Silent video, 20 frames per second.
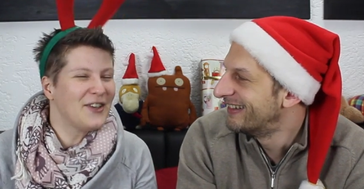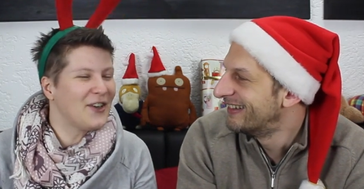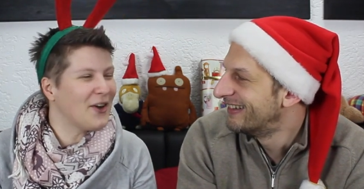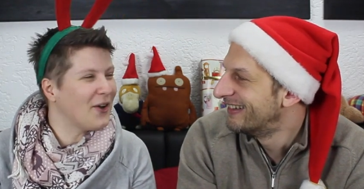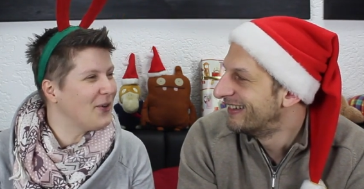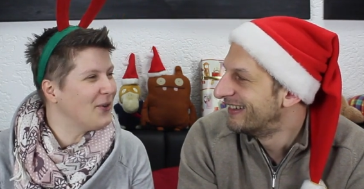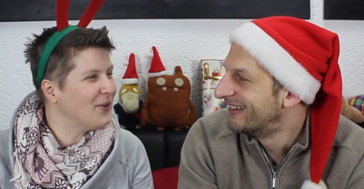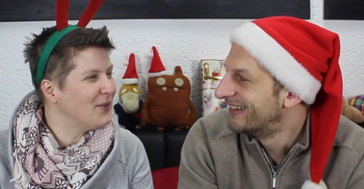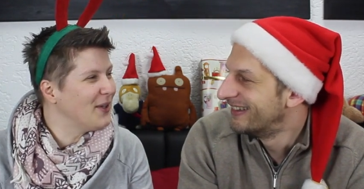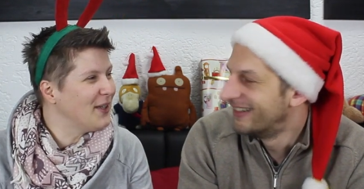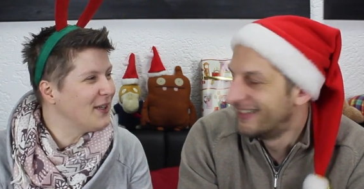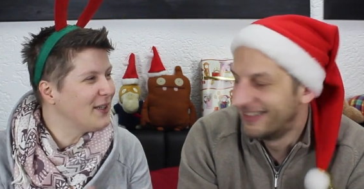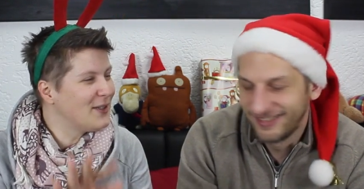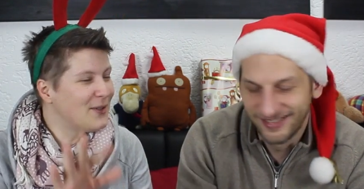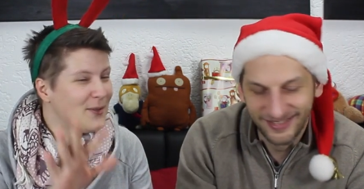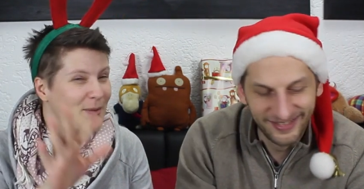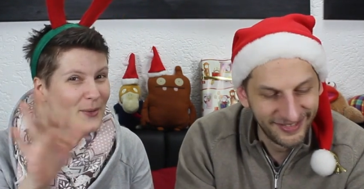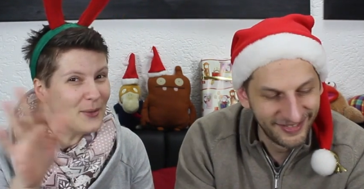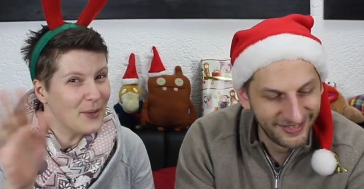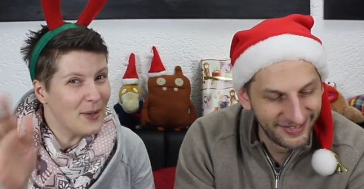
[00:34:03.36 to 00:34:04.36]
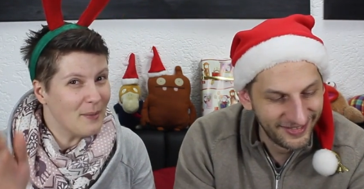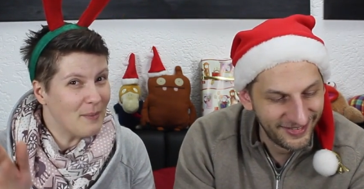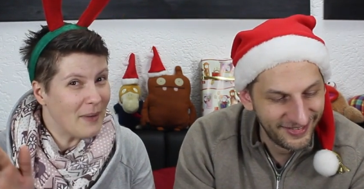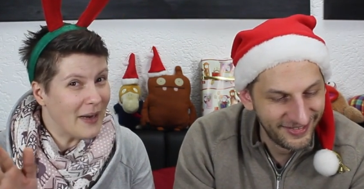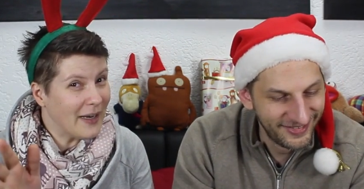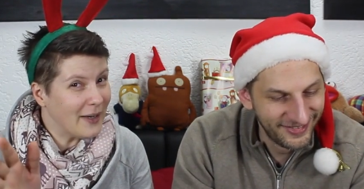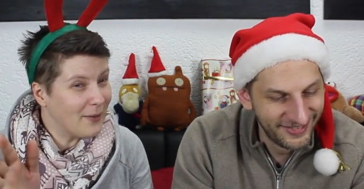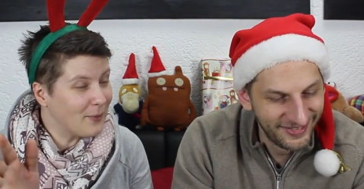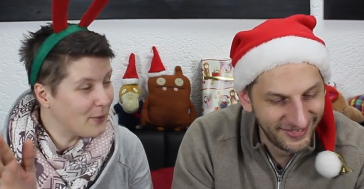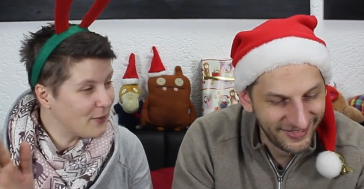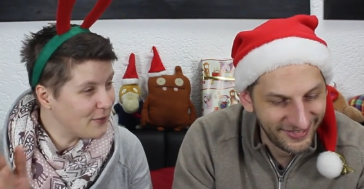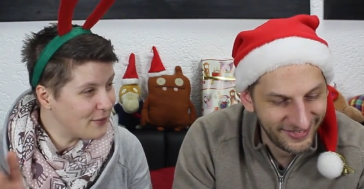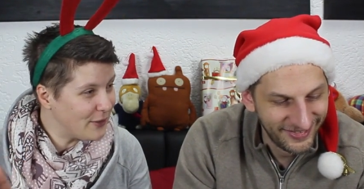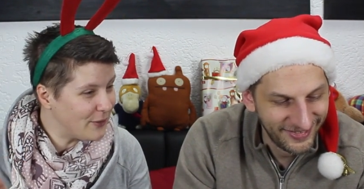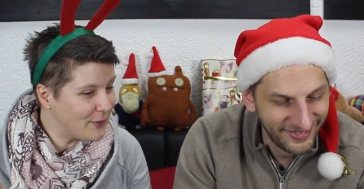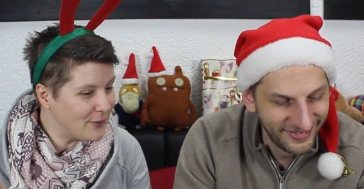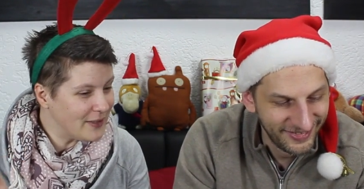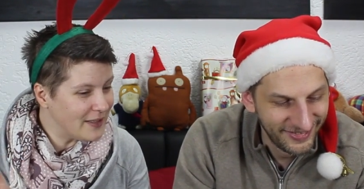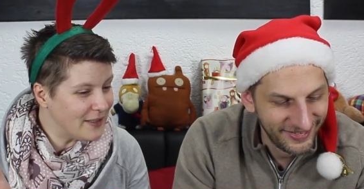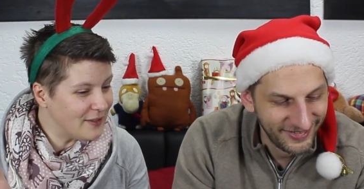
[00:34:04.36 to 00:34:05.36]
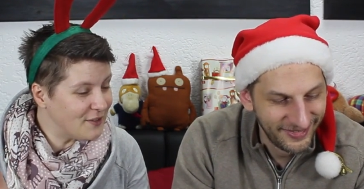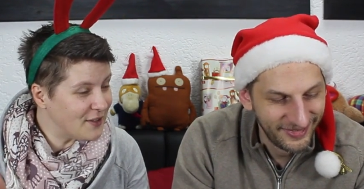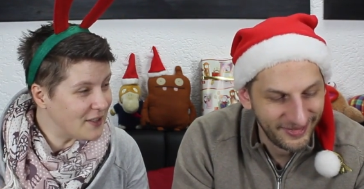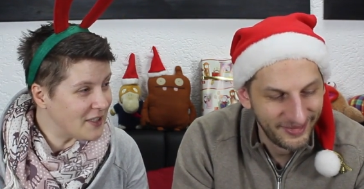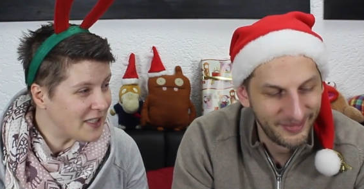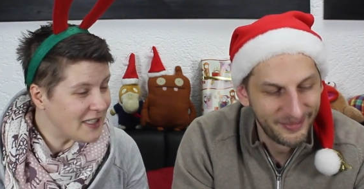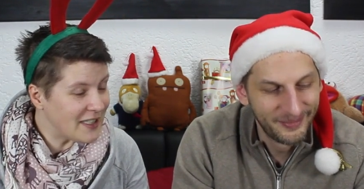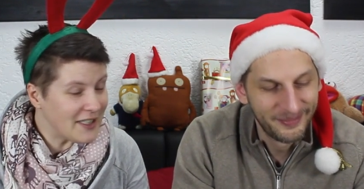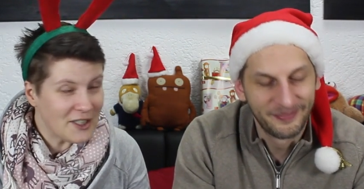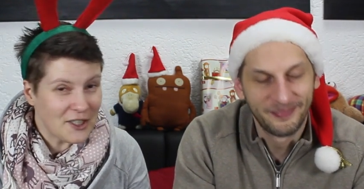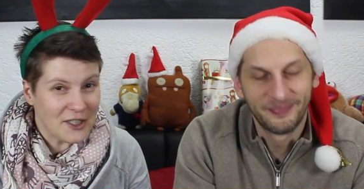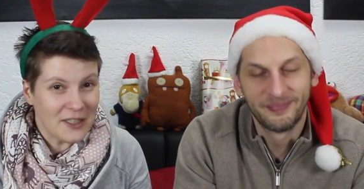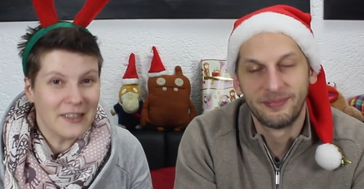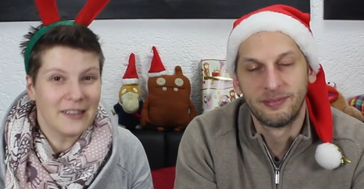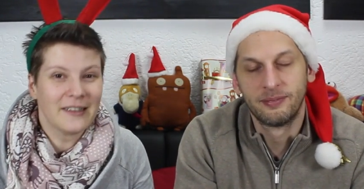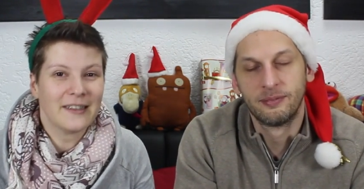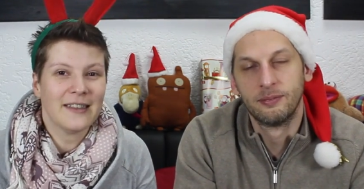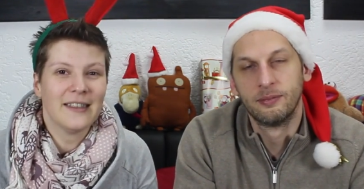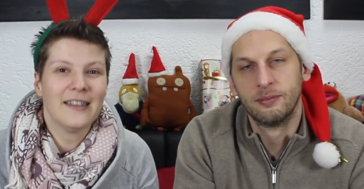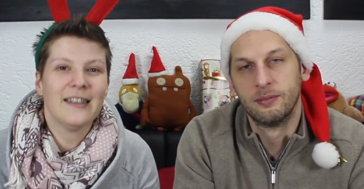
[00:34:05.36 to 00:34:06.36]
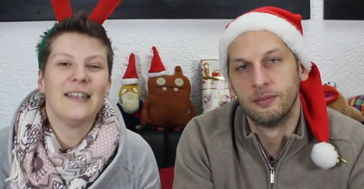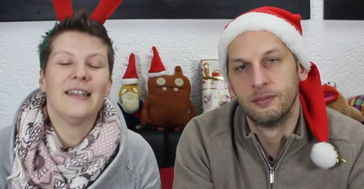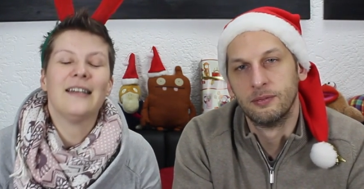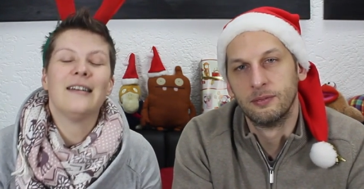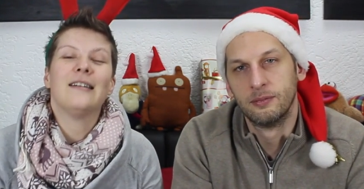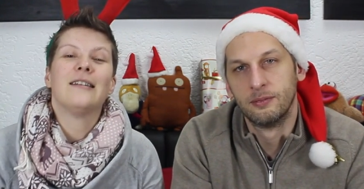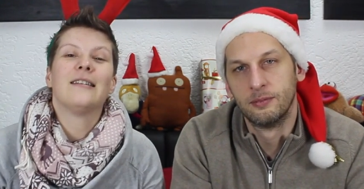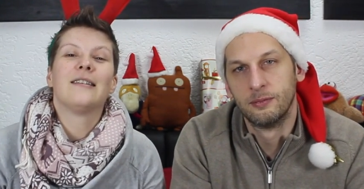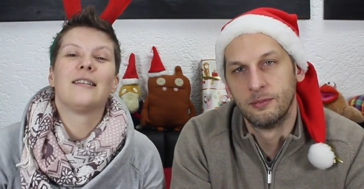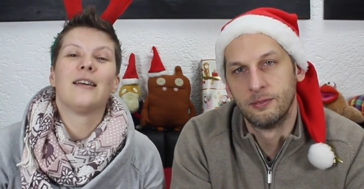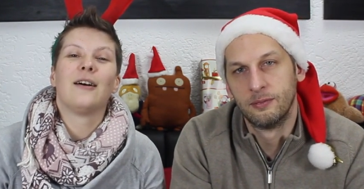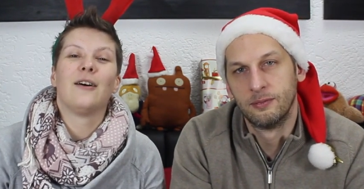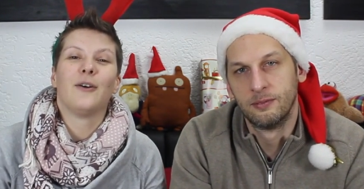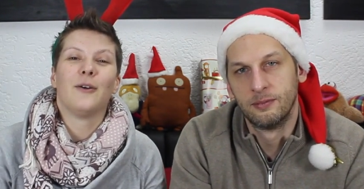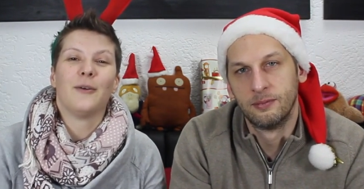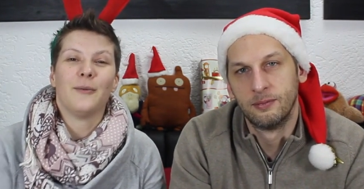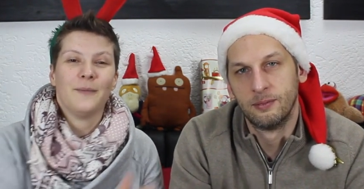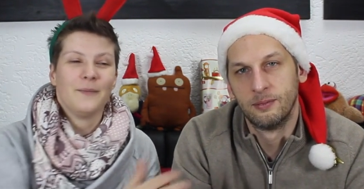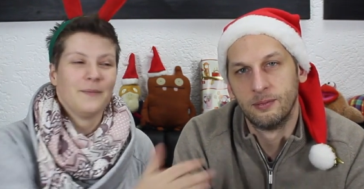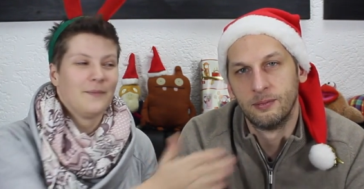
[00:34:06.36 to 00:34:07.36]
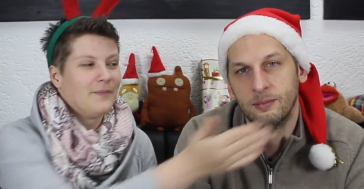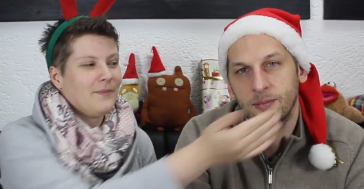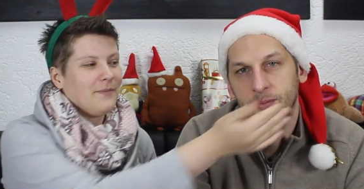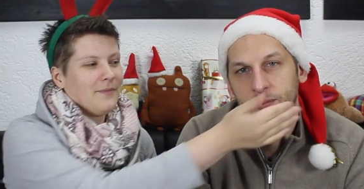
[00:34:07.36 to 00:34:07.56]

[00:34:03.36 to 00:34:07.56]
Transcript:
Speaker 1: Don't do the microphone irritation. So,